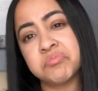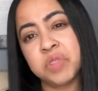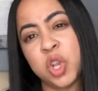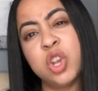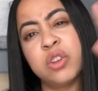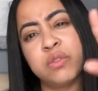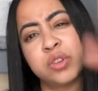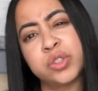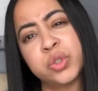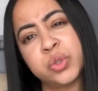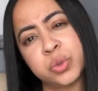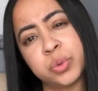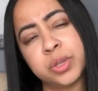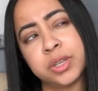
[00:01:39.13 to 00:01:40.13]
Universal
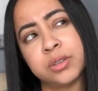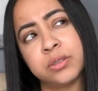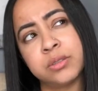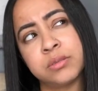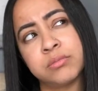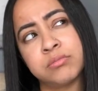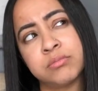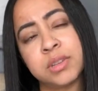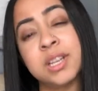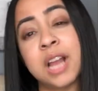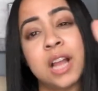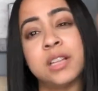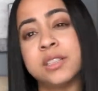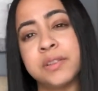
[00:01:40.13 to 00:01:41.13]
Studios and
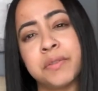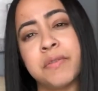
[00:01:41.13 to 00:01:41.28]
Islands of